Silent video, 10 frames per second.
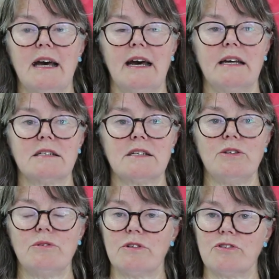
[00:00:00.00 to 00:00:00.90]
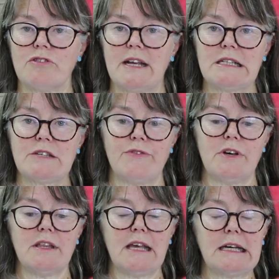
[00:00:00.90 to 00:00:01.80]
and you can
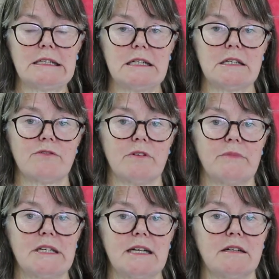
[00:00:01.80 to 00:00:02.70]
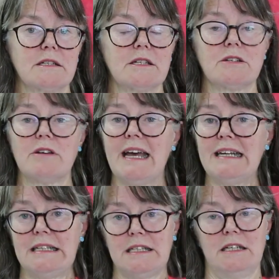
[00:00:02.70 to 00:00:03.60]
transfer the ideas from the Delta to
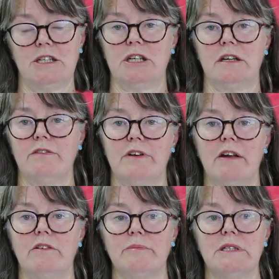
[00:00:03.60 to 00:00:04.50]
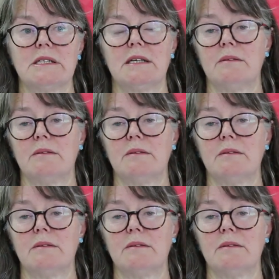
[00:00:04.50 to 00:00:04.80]
any teaching environment.